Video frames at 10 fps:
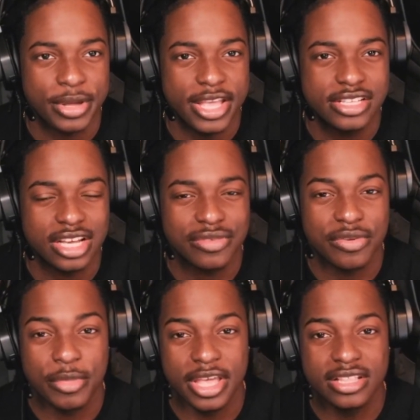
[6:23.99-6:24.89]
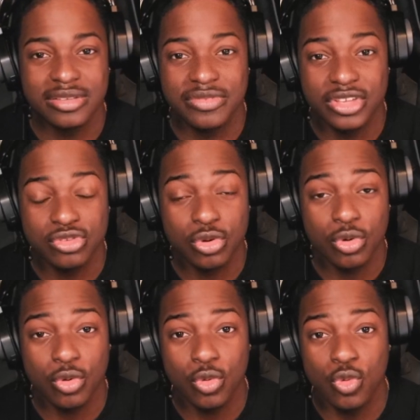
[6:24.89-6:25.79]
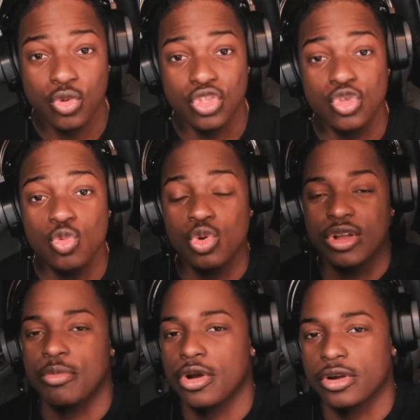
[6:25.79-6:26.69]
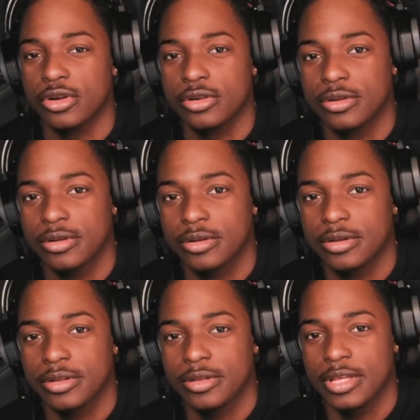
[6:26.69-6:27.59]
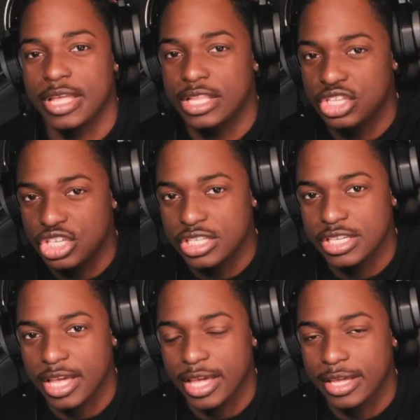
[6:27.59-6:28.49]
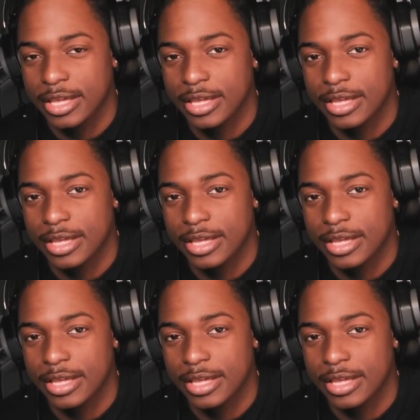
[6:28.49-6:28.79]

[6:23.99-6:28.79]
paycheck from an individual who you would have murdered in GTA